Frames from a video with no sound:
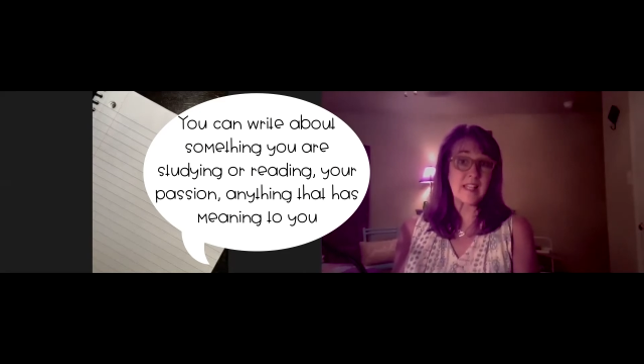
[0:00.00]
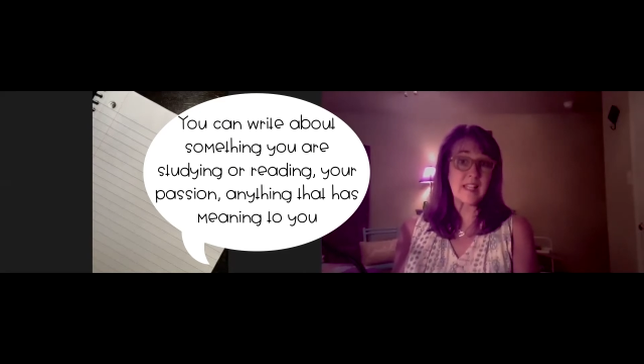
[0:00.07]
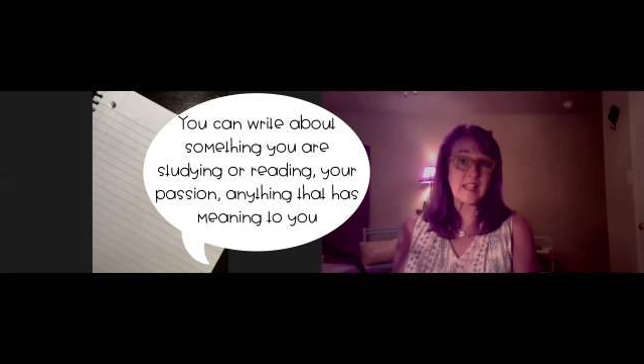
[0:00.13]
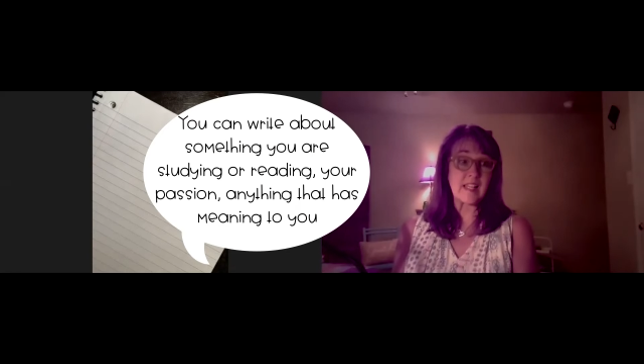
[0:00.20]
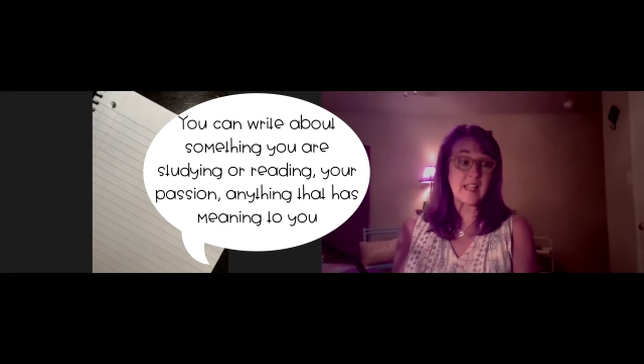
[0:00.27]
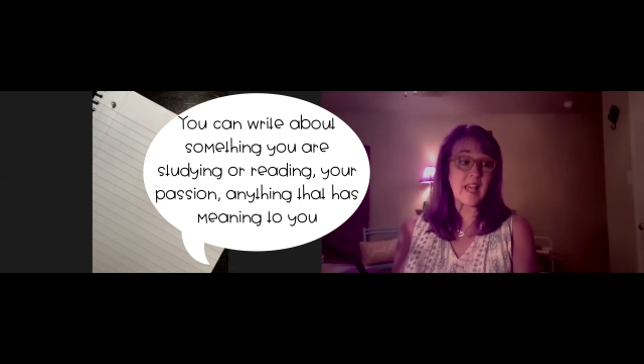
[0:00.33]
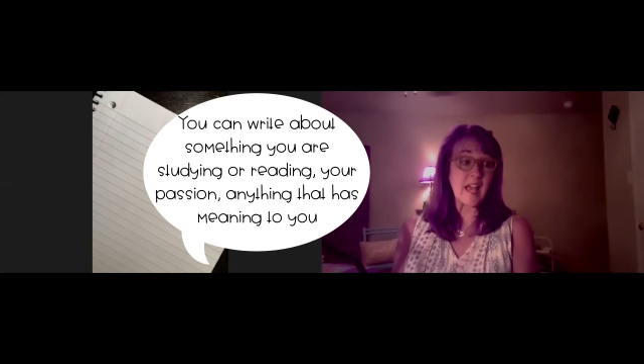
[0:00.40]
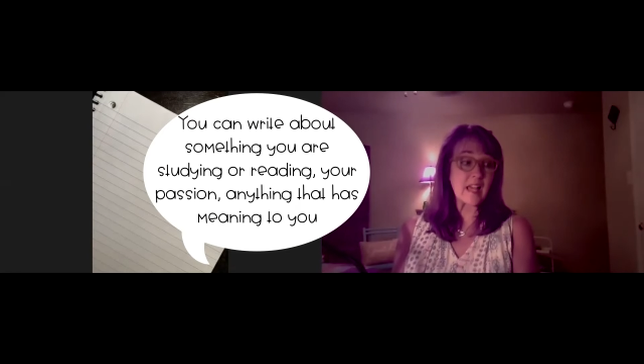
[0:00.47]

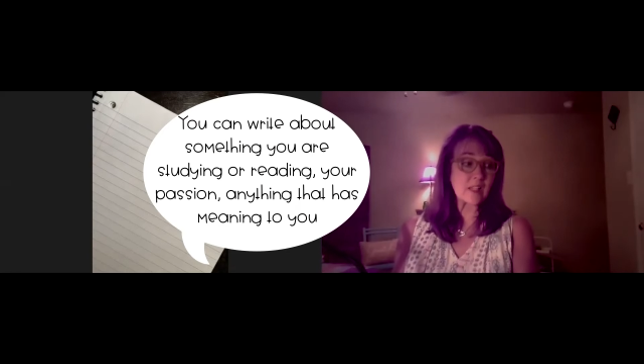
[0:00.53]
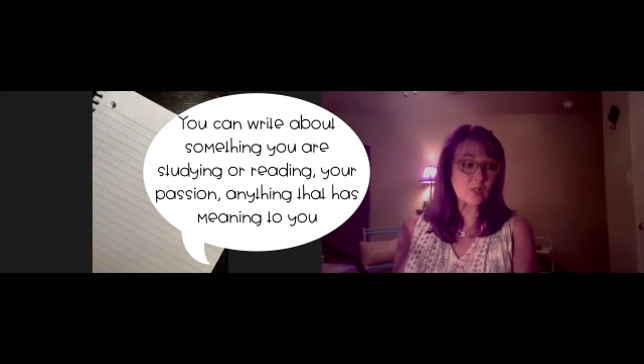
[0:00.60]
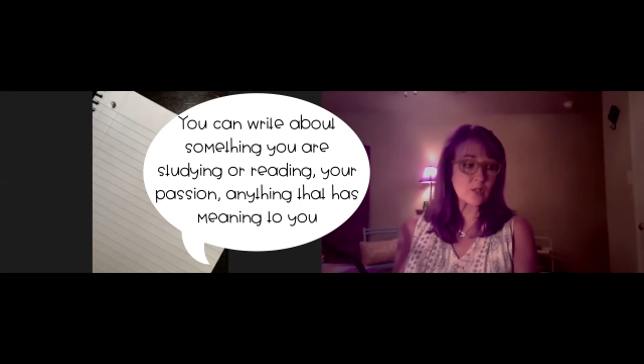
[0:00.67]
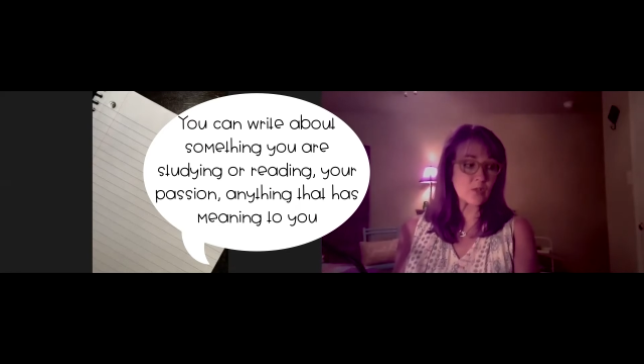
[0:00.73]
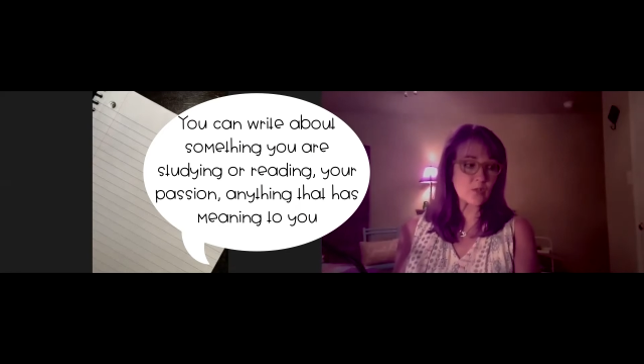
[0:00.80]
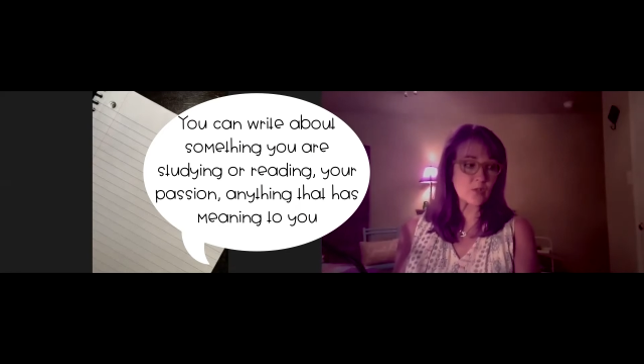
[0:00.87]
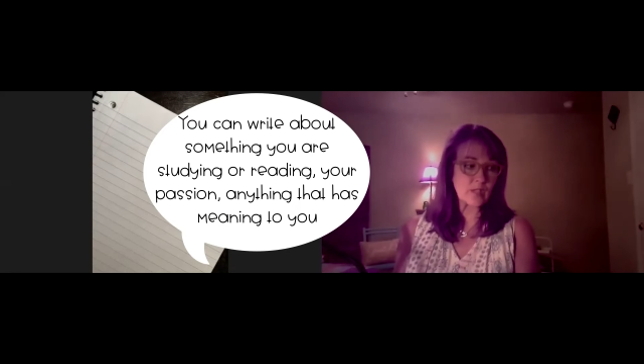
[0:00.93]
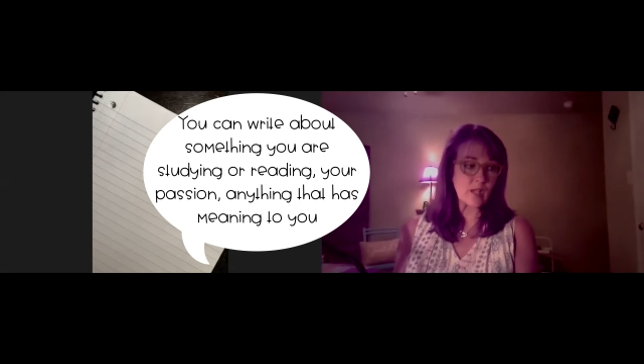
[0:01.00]
then
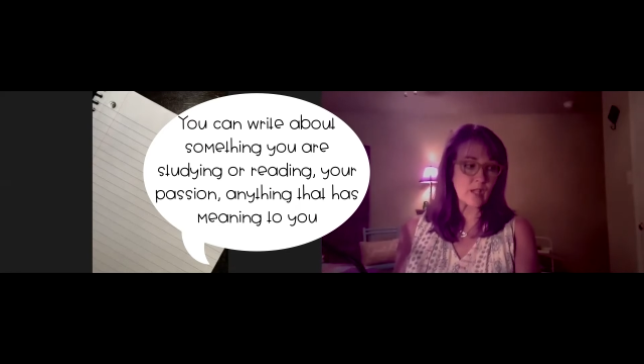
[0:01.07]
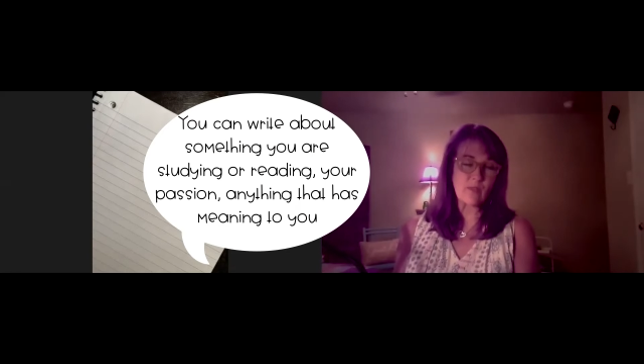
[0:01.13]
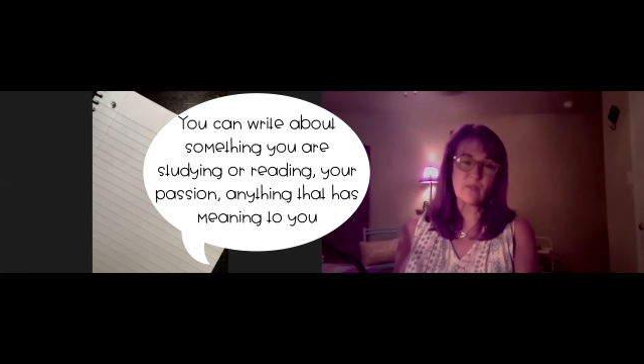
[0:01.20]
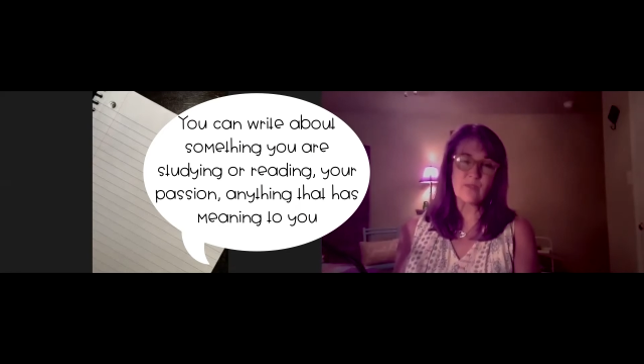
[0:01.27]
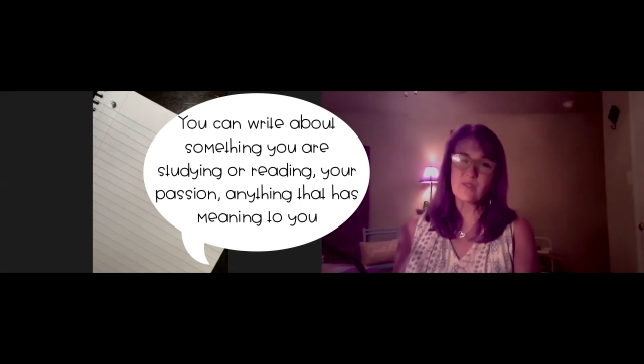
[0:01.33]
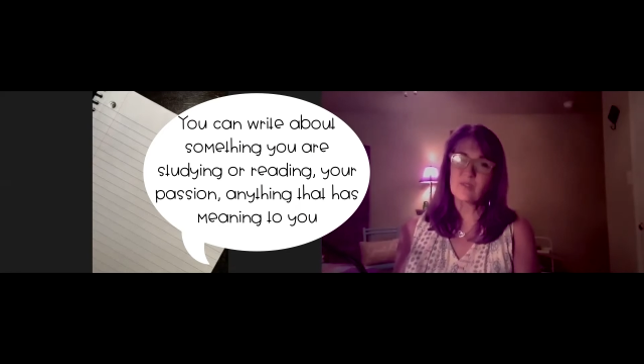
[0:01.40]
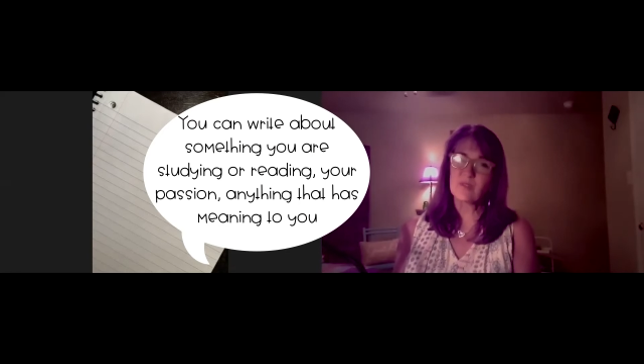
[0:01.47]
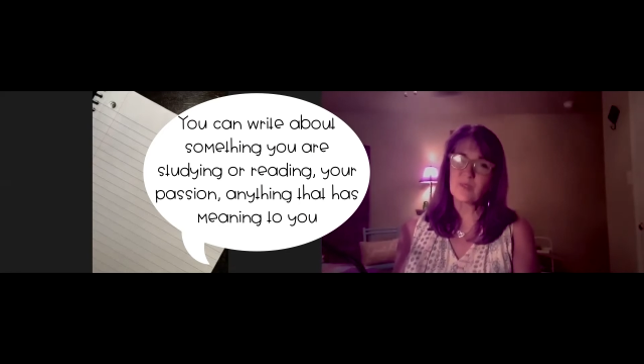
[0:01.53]
ask
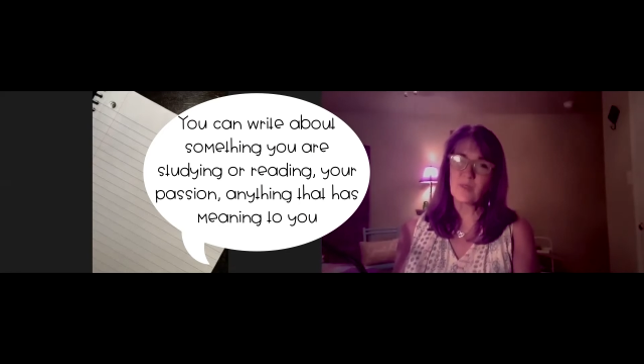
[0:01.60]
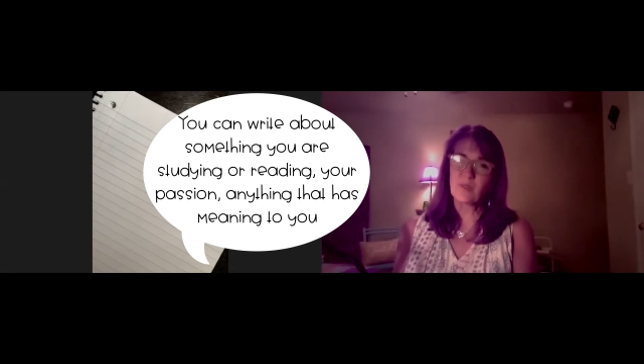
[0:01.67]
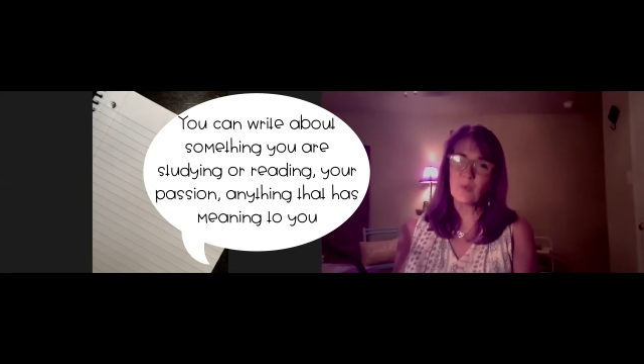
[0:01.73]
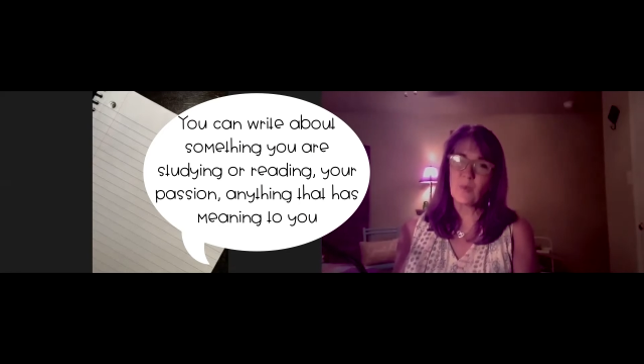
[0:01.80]
yourself,